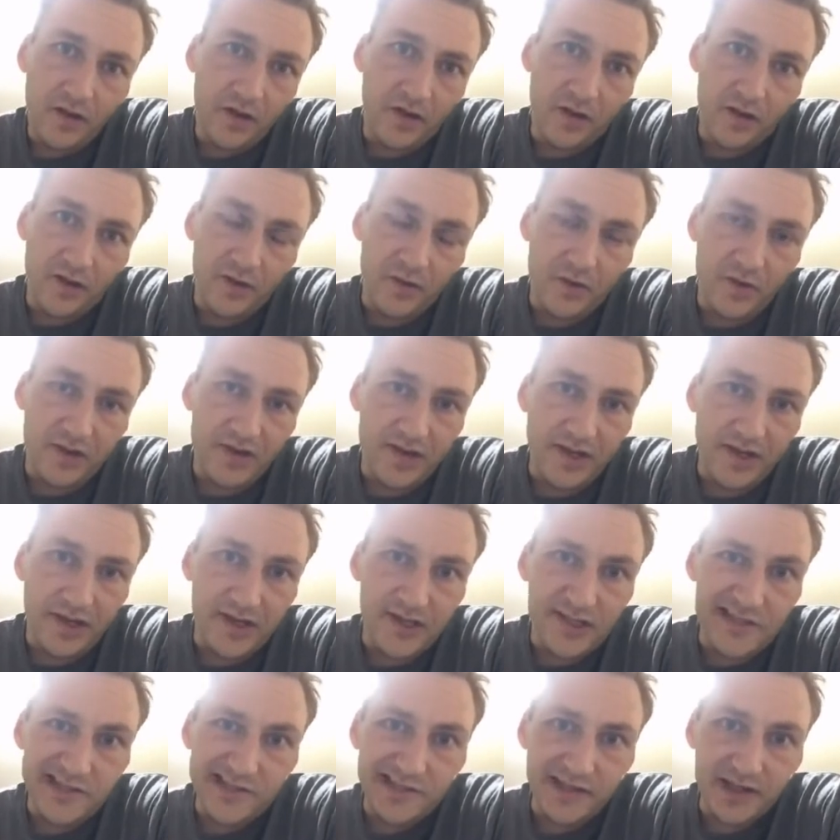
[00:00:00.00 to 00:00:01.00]
were
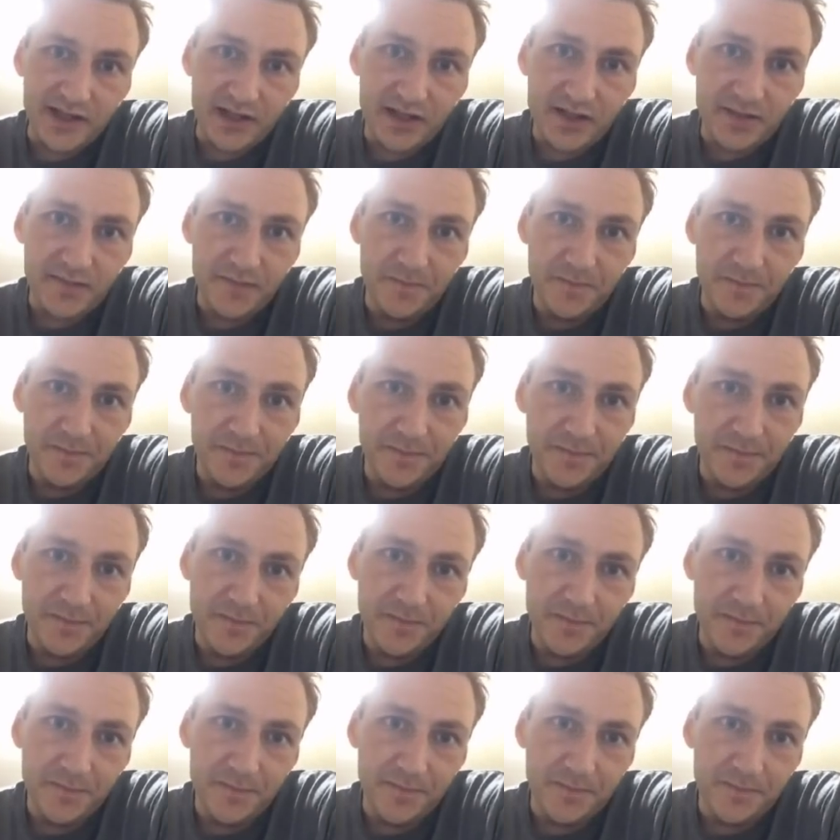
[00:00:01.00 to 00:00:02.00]
they just like
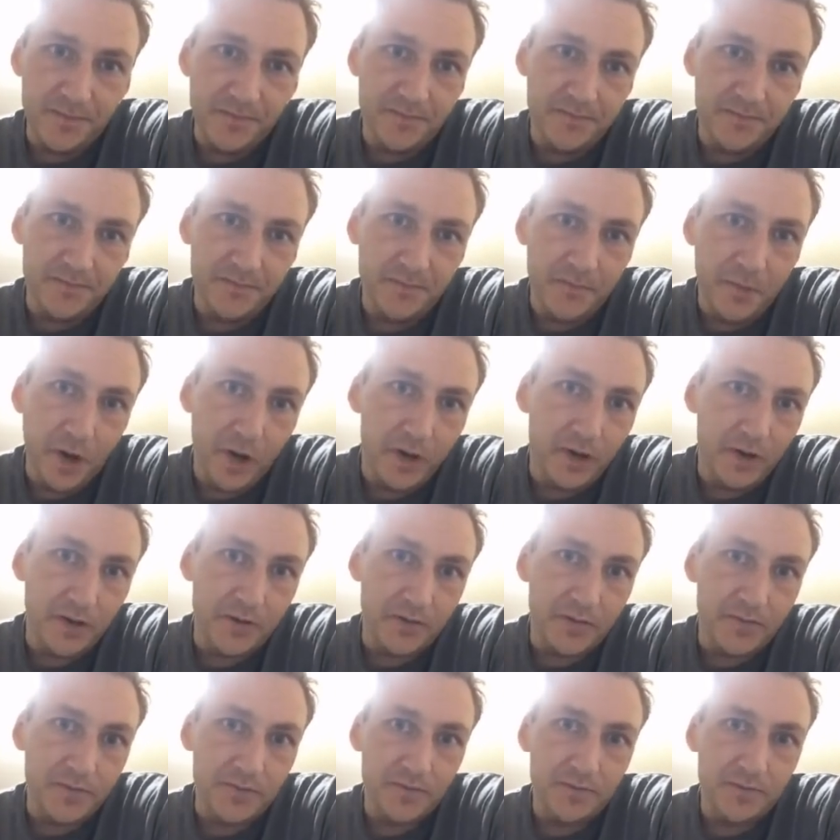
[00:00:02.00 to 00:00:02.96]
more?